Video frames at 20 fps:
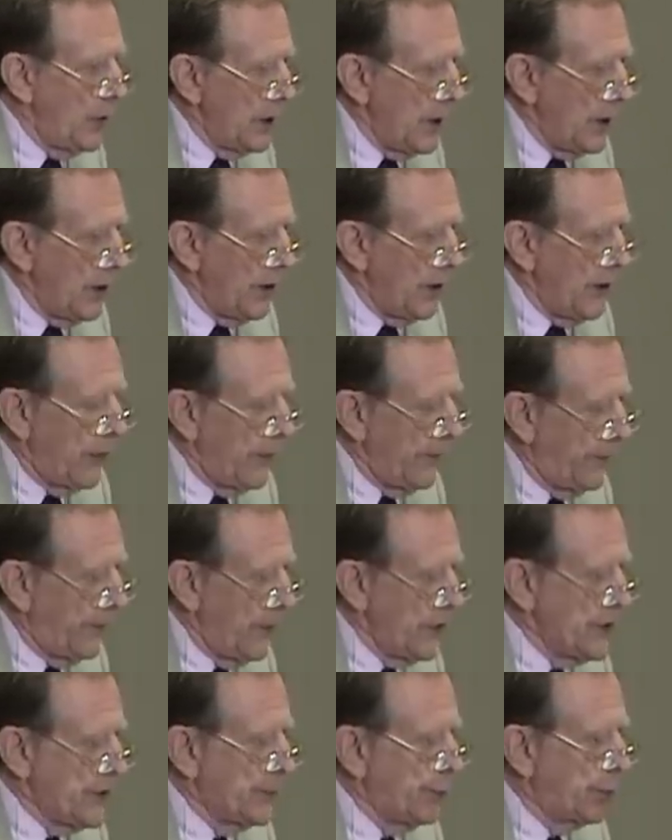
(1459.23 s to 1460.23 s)
We,
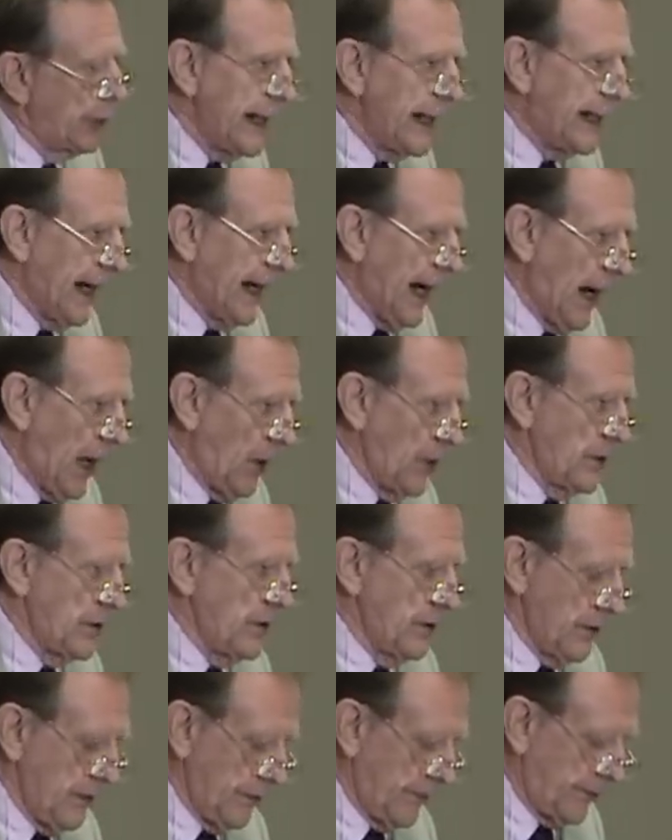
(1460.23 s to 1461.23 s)
the first
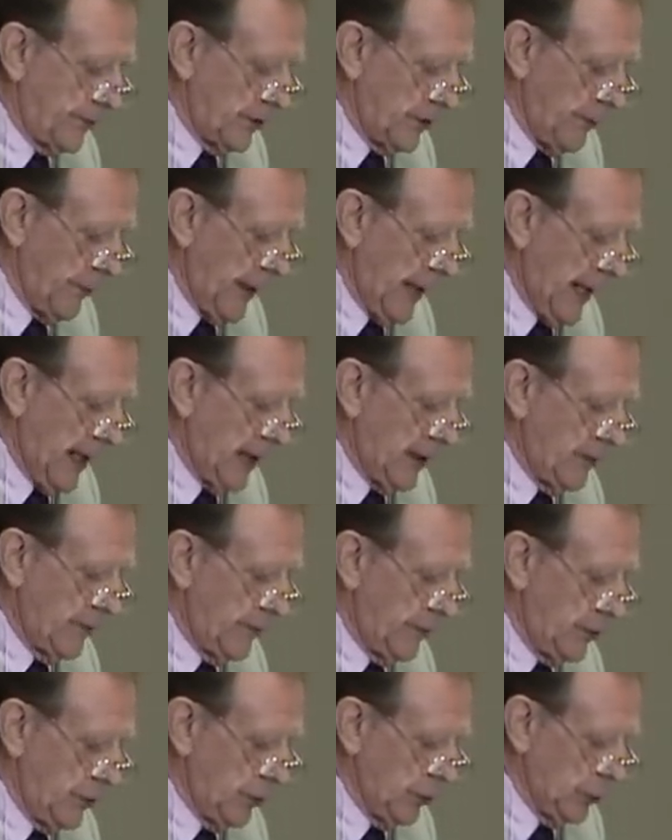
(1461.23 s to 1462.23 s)
breakout from
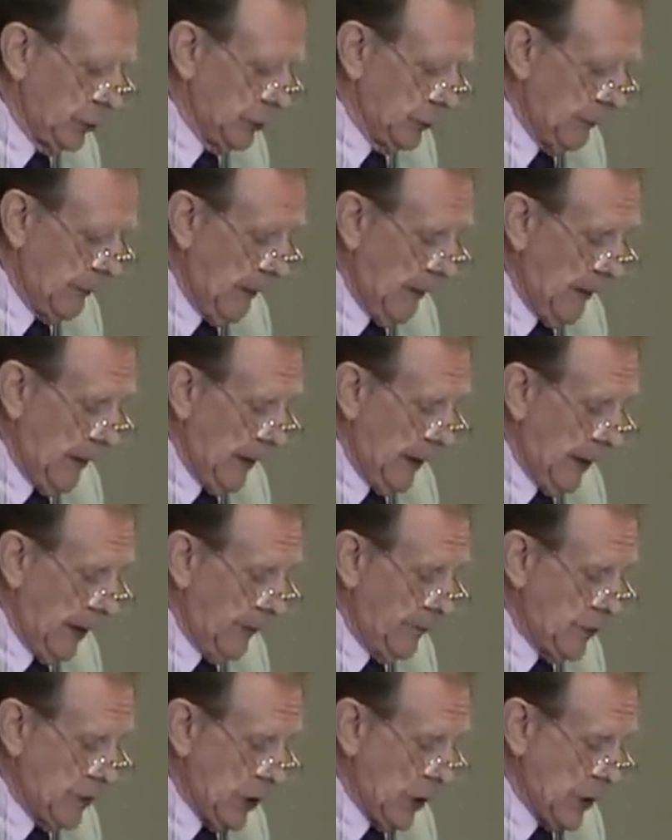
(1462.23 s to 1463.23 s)
that view
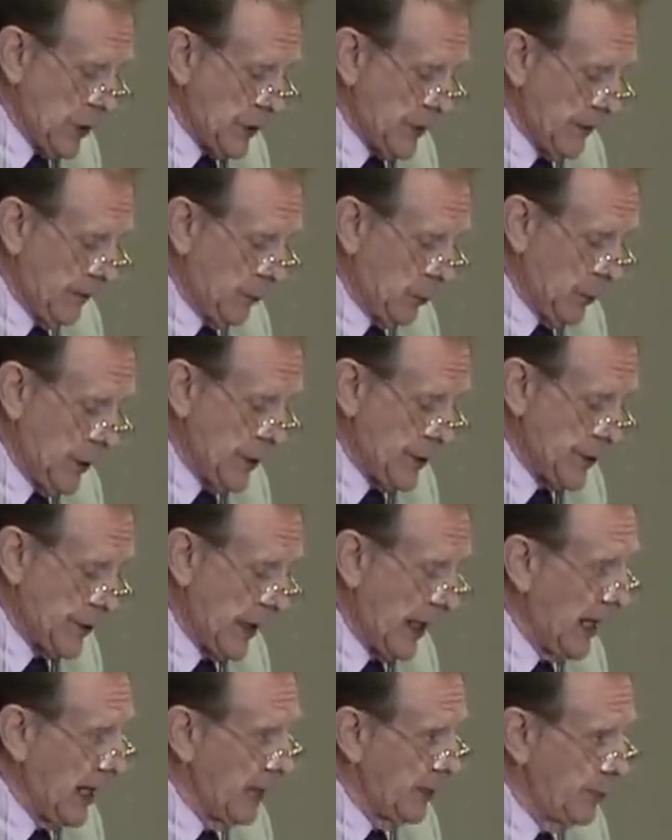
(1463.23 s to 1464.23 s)
of Joseph
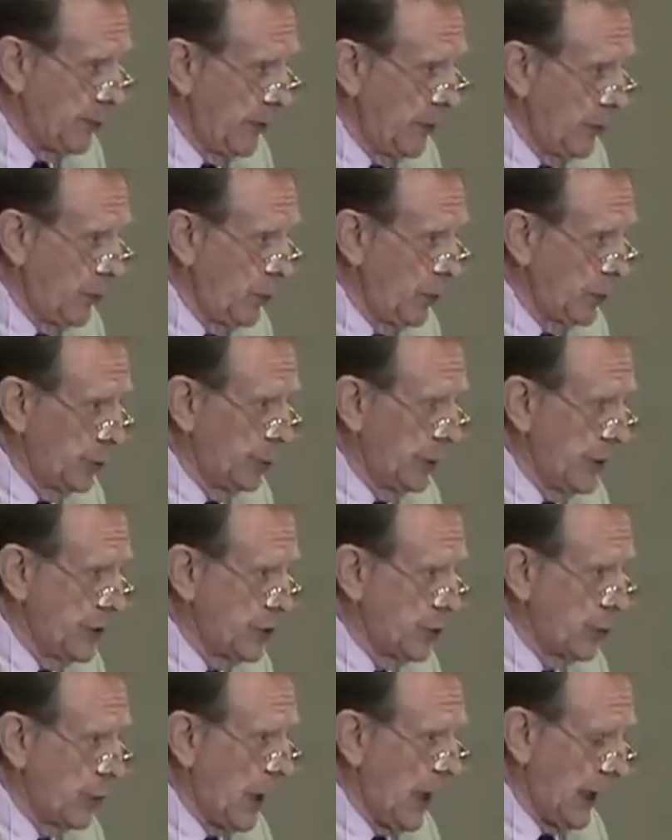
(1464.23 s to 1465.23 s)
was I.
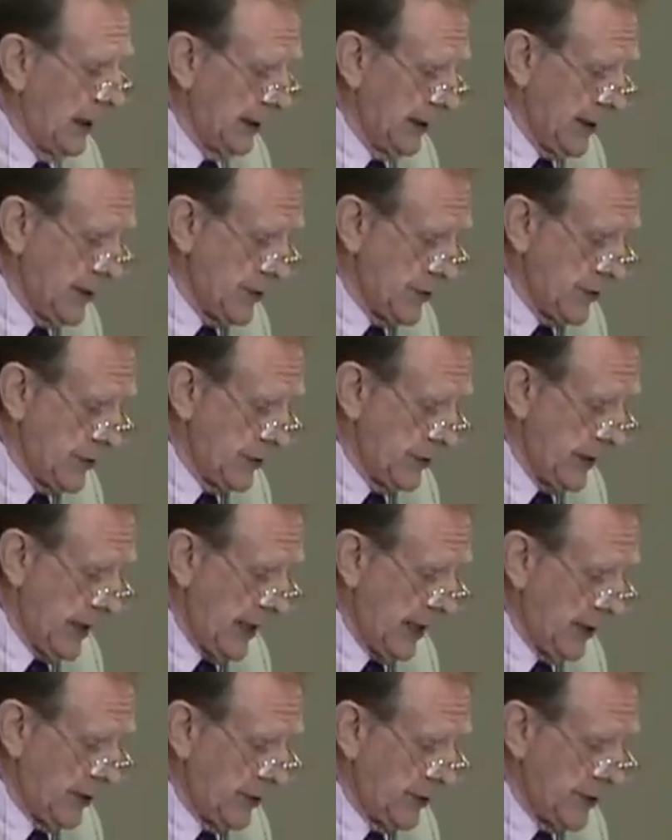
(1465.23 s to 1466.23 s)
Woodbridge
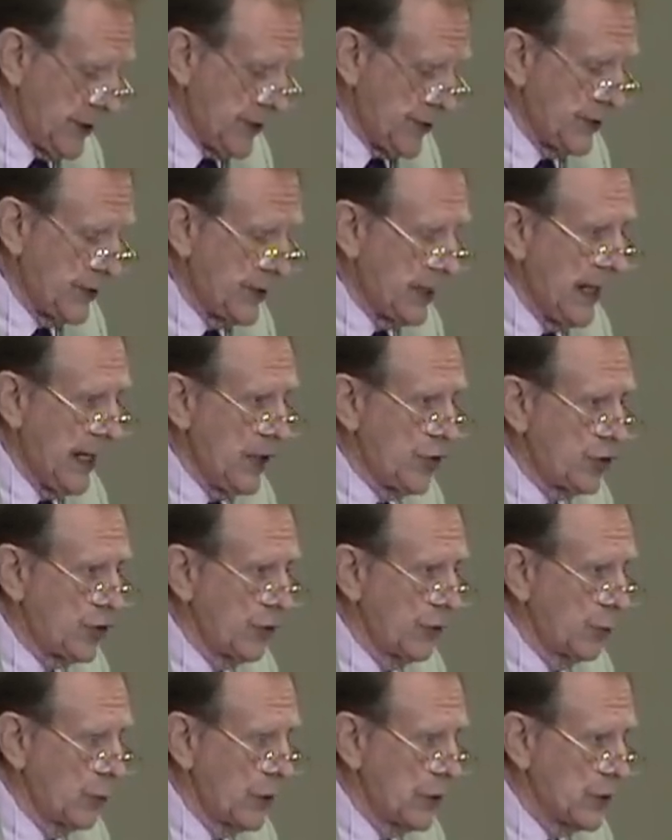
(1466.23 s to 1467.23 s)
Riley's Yale
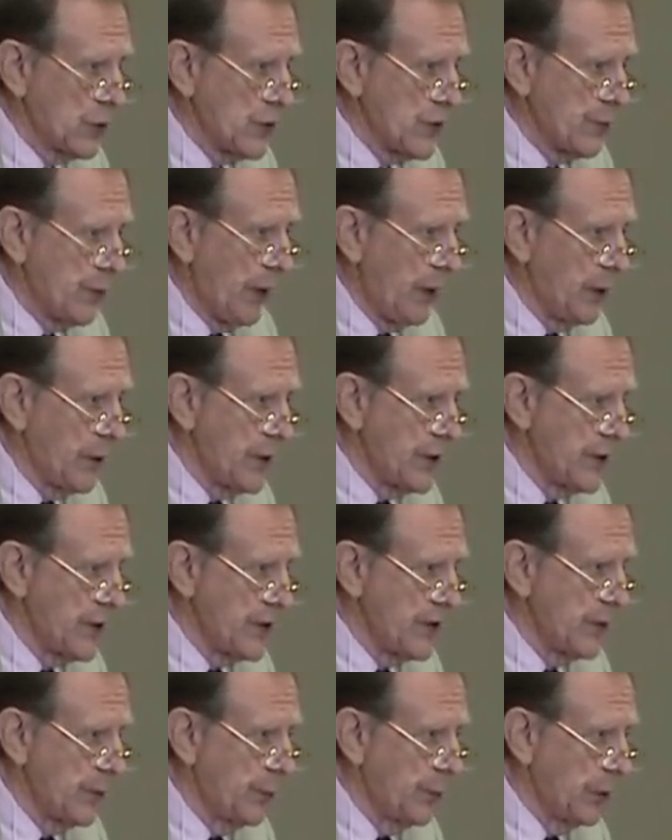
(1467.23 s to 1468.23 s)
dissertation, which was
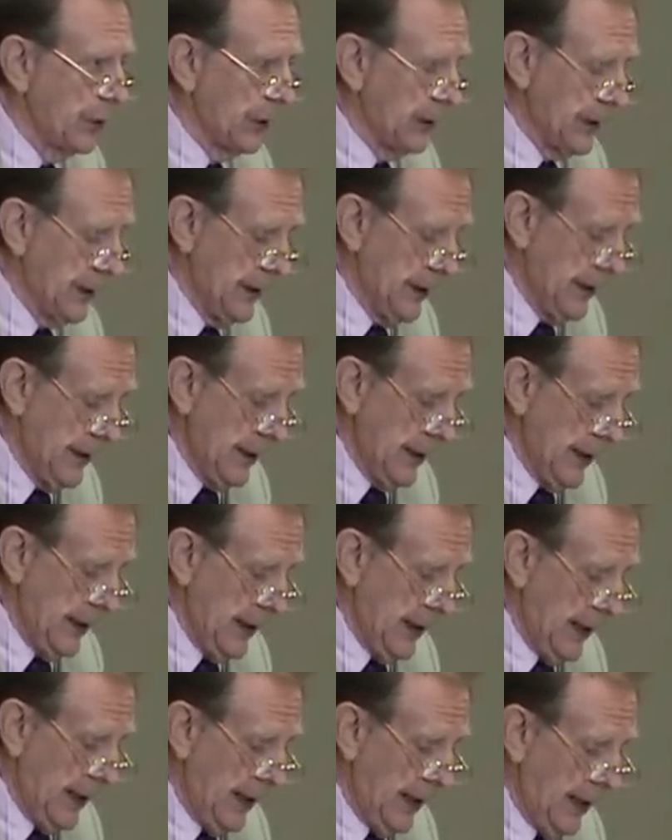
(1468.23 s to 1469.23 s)
published as a book
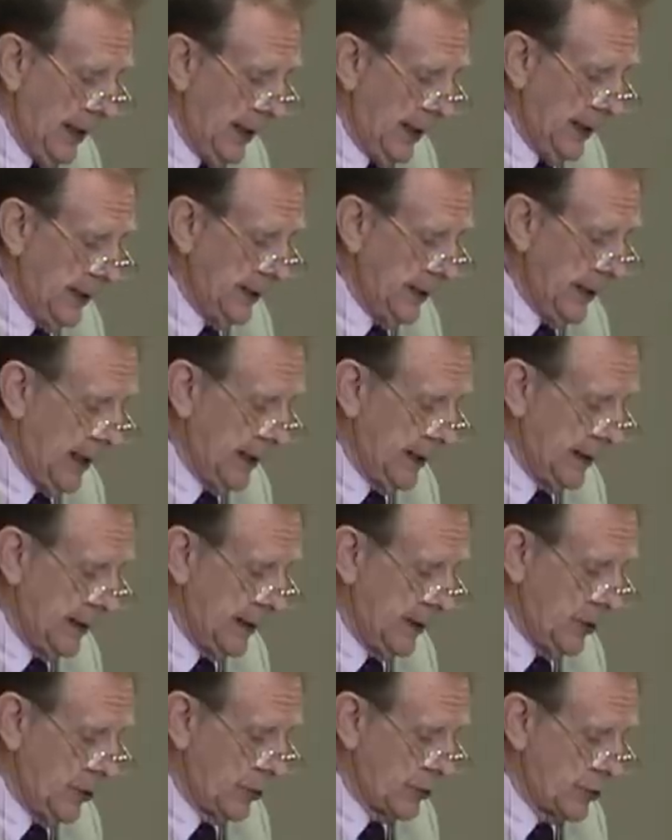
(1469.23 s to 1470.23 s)
uh, in
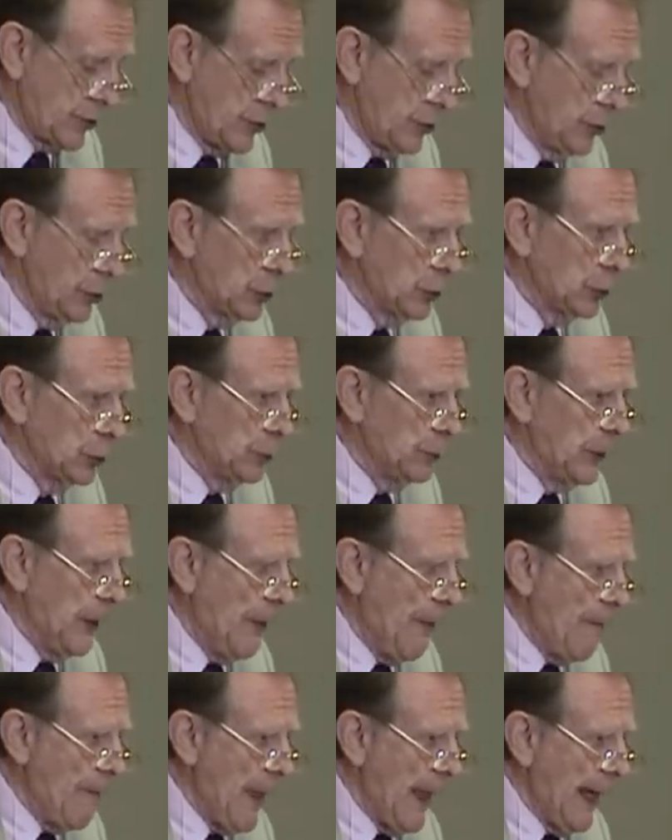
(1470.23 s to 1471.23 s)
1902,
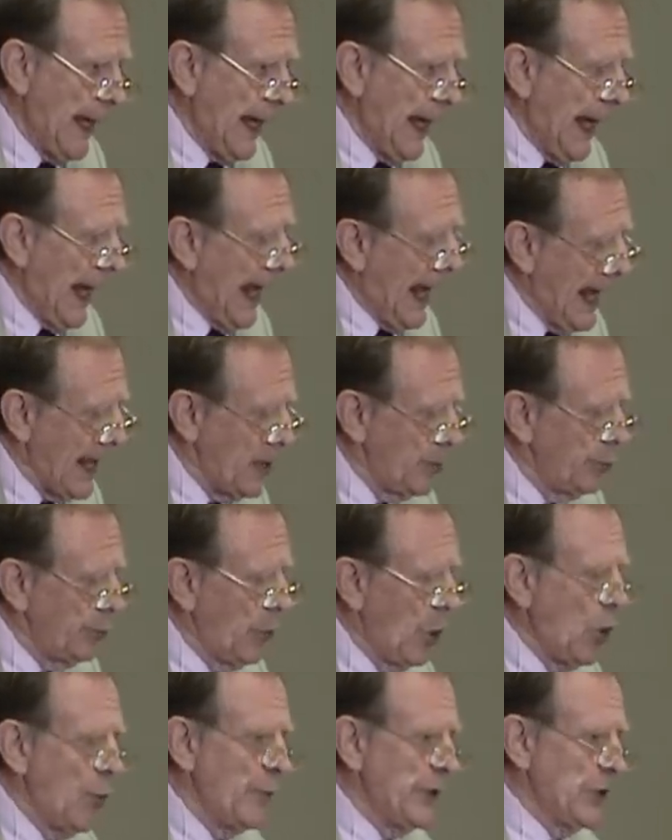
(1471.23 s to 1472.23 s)
at
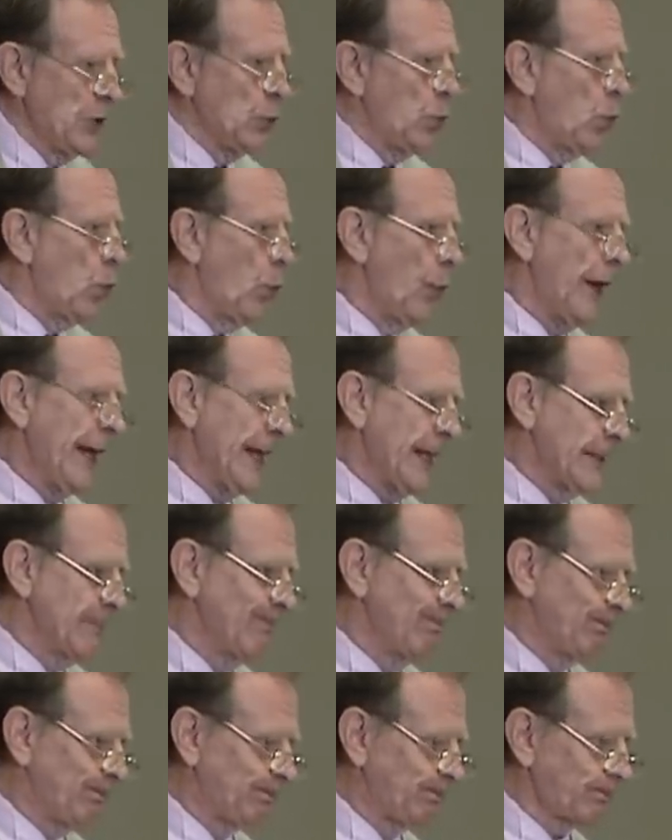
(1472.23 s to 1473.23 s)
a moment
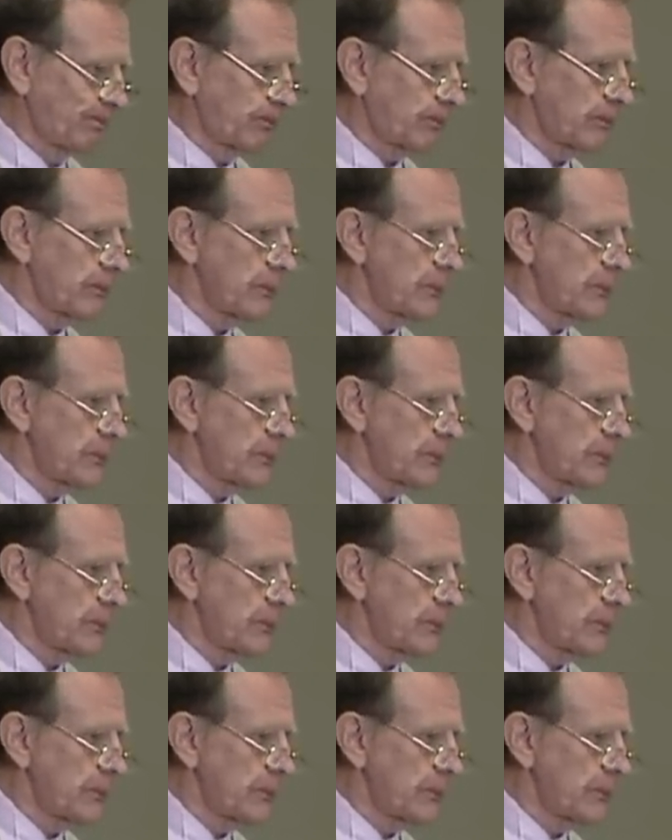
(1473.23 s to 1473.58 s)
when